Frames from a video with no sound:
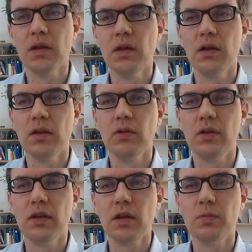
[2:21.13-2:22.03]
So this
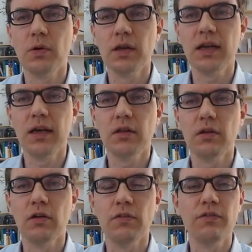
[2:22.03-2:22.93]
is one case
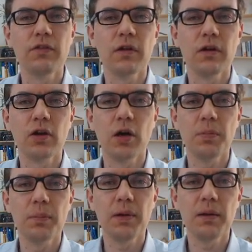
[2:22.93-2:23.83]
of copy
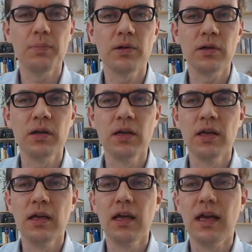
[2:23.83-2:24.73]
paper,
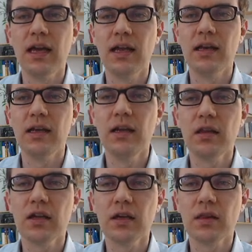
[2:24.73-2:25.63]
and
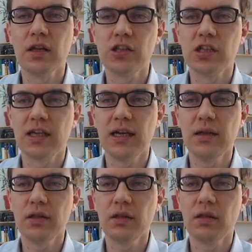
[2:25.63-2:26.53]
inside such a
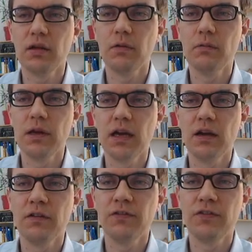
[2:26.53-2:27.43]
case we
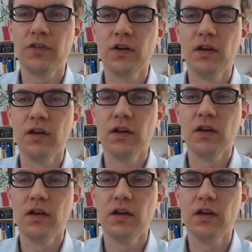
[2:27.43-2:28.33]
have
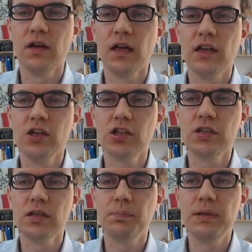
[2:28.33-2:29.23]

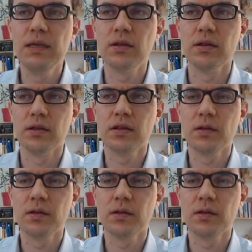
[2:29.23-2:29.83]
additional pieces.